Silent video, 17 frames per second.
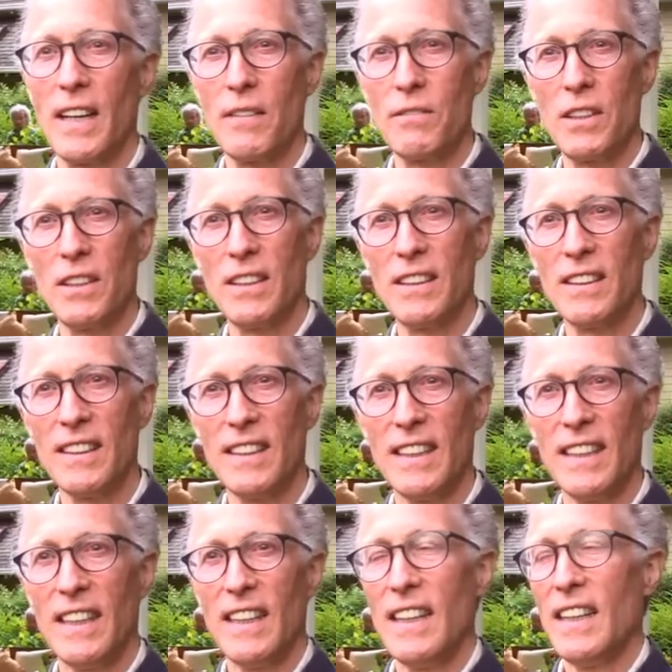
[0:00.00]
have you here.
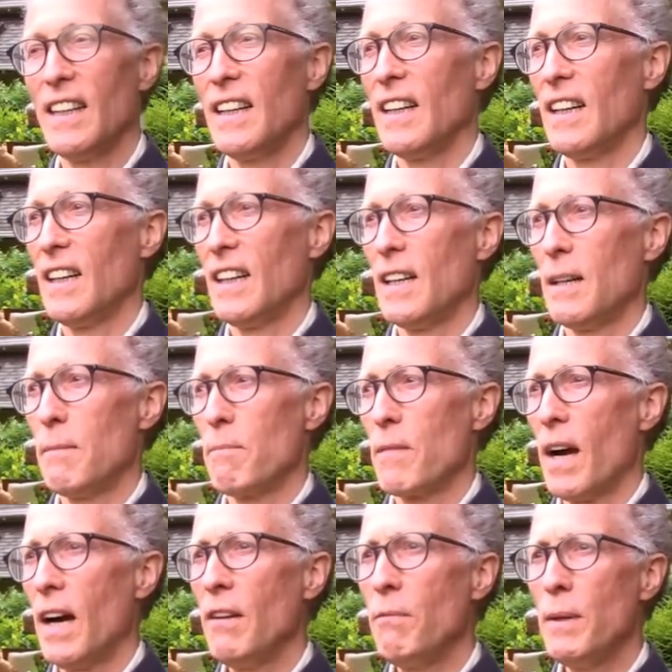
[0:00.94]

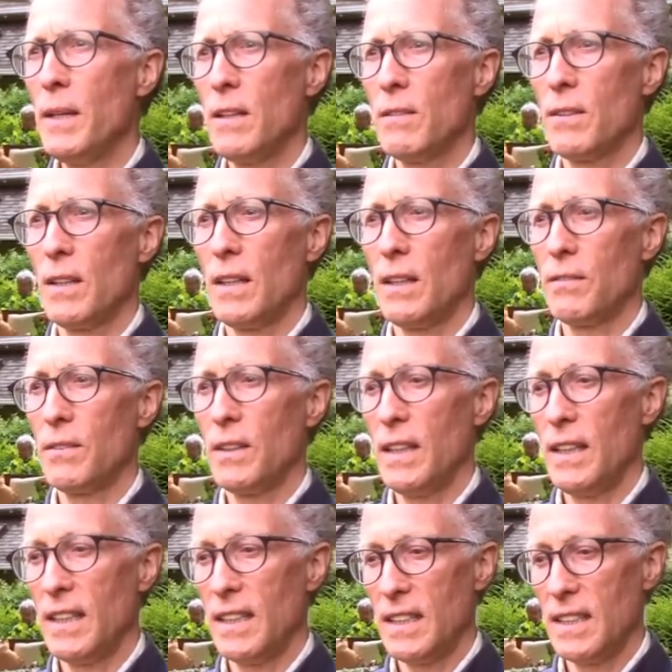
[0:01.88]
I've been involved
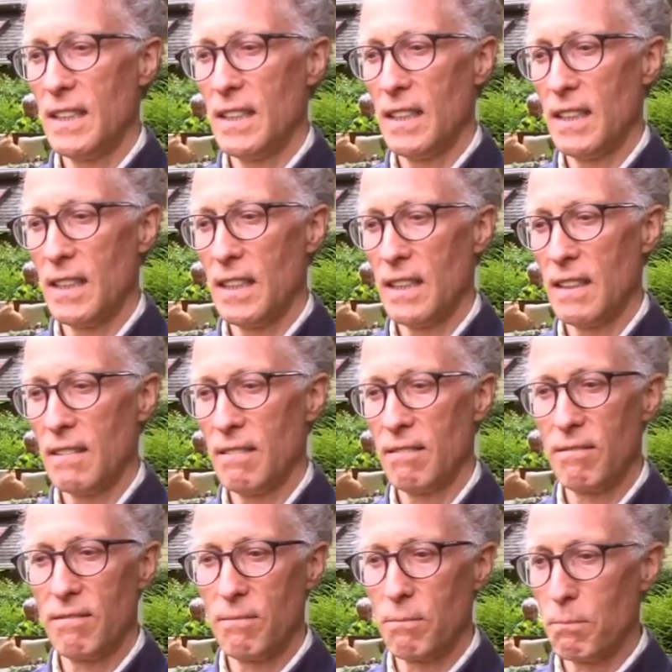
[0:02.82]
in
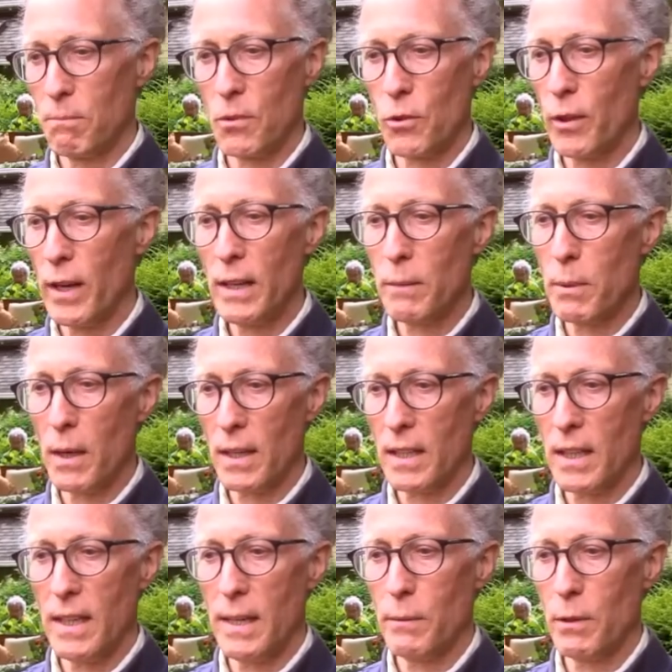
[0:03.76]
creating
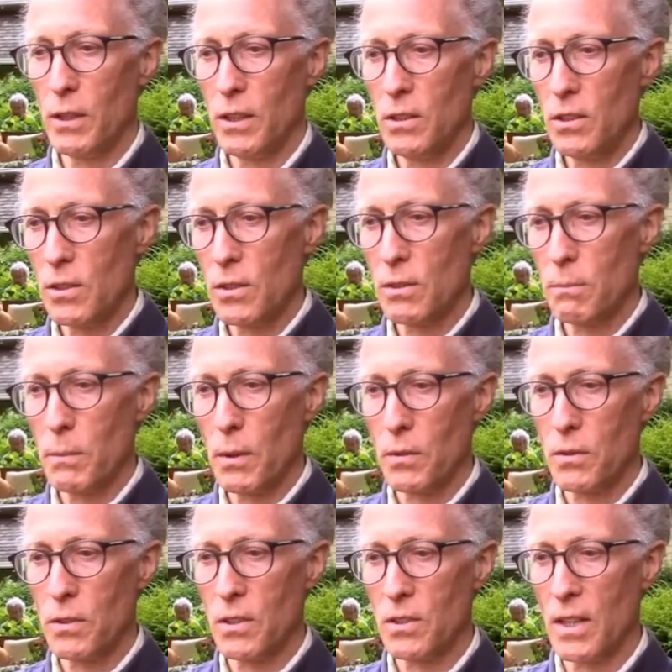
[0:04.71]
pocket neighborhoods,
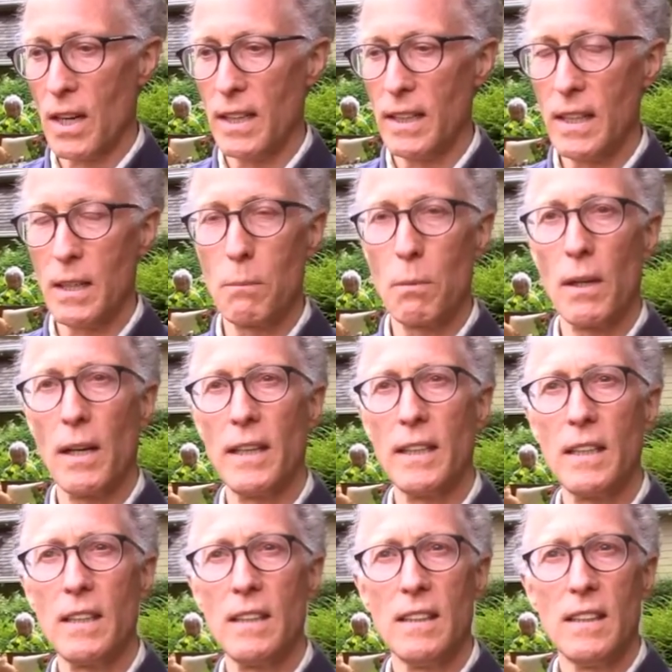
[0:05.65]
both designing and
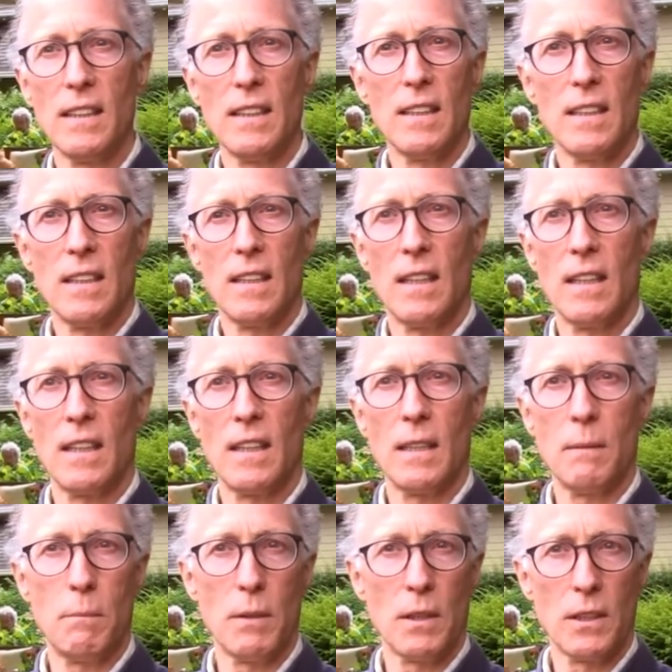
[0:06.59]
planning
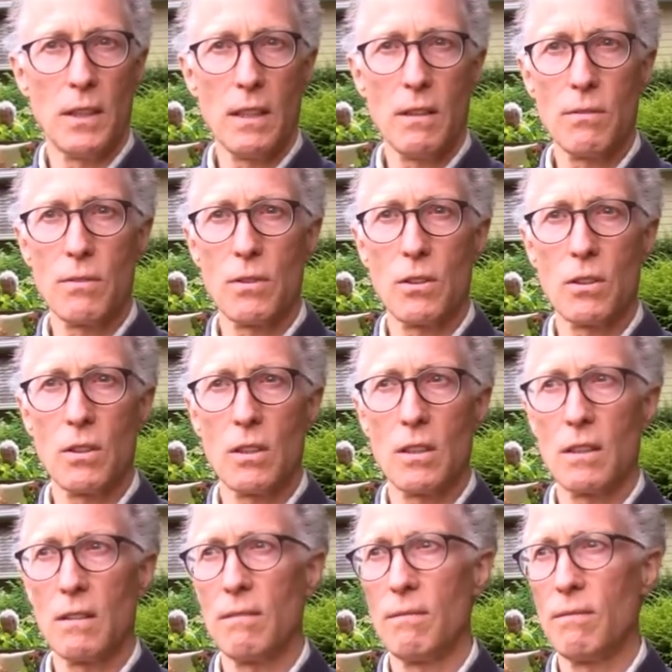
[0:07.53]
and building
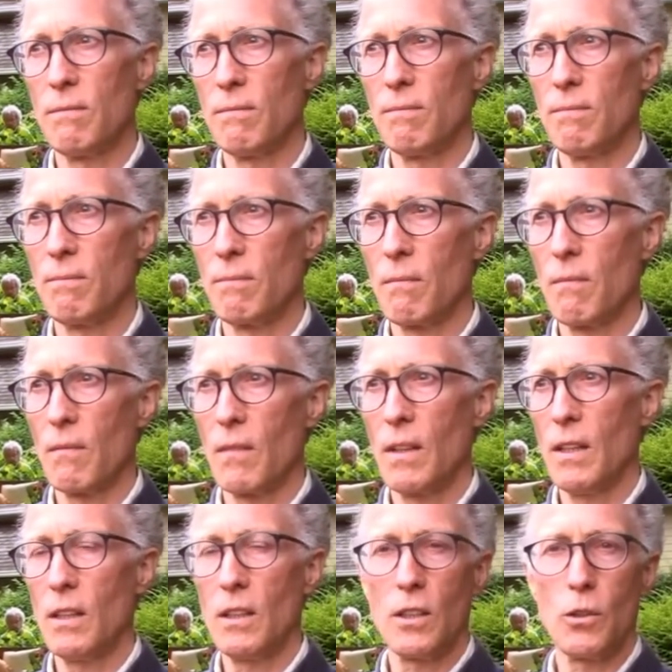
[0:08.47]
for
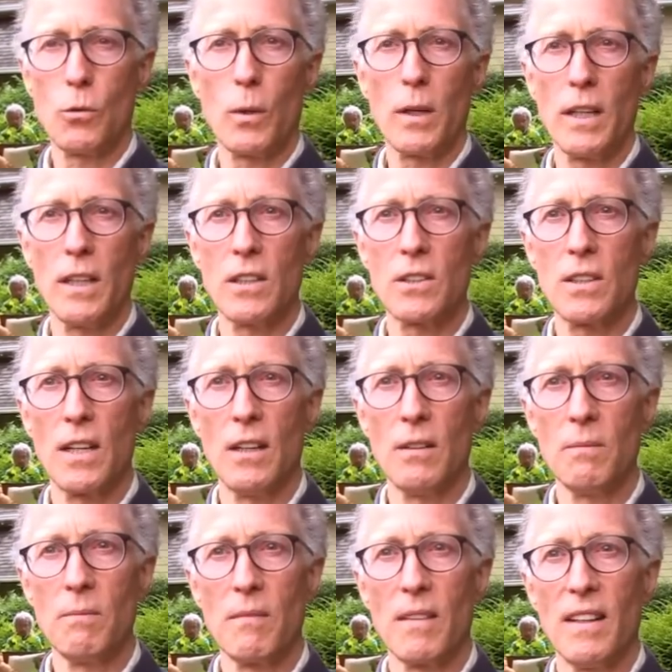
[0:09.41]
nearly 20 years
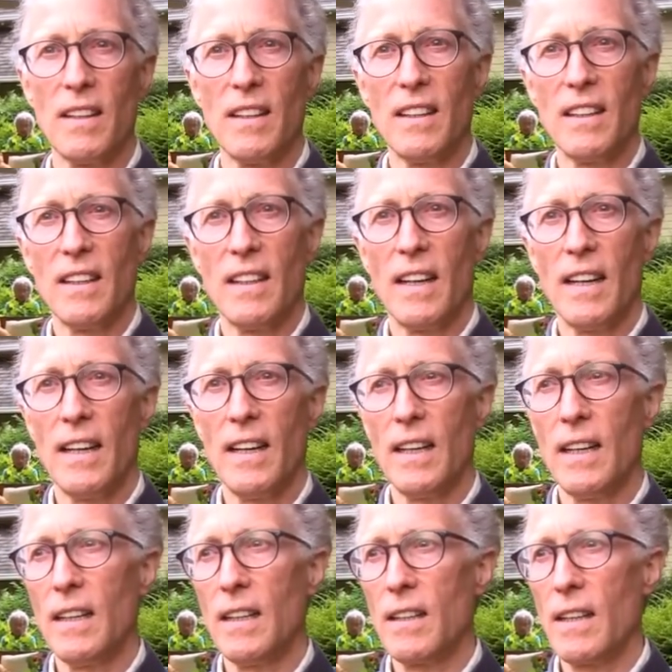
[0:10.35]
now.
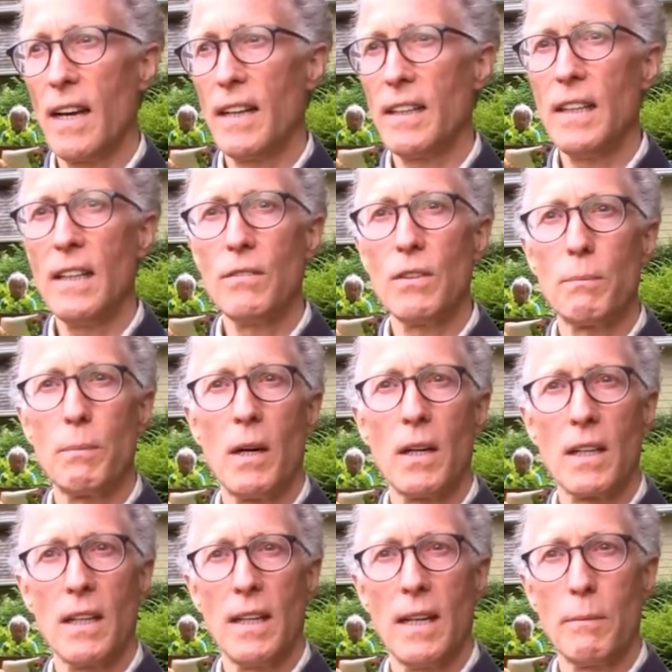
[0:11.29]
And the idea of a
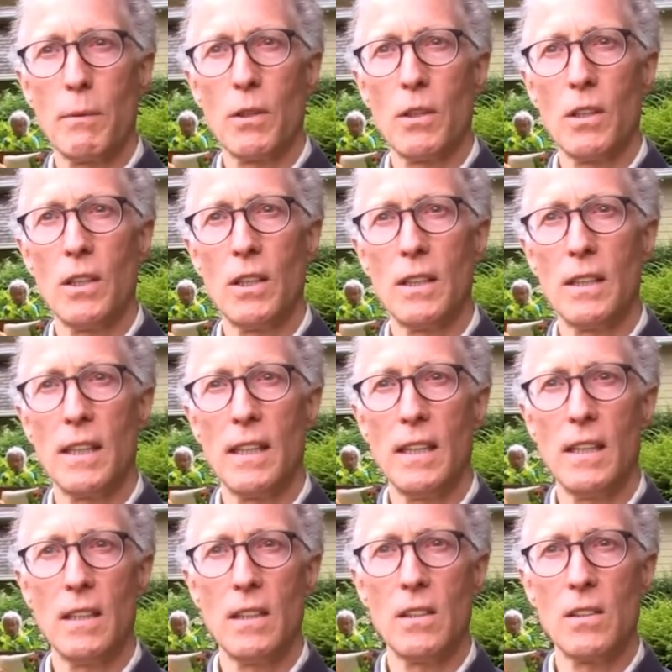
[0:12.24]
pocket neighborhood
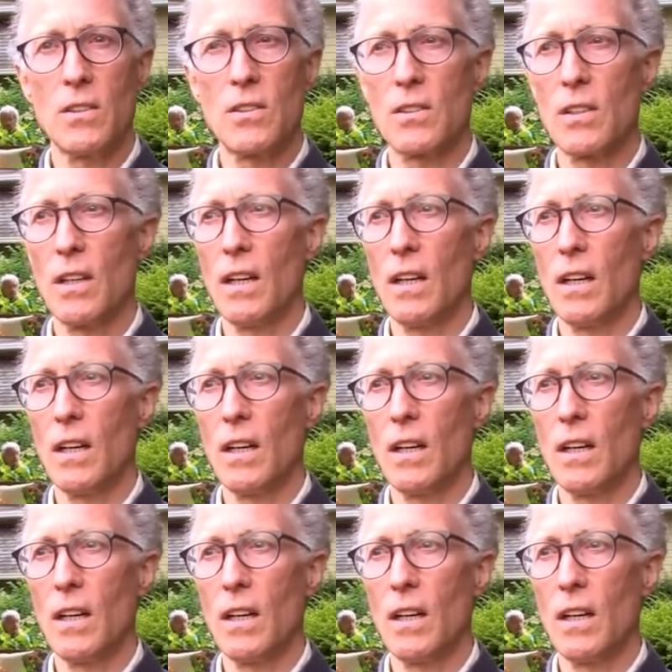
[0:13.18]
is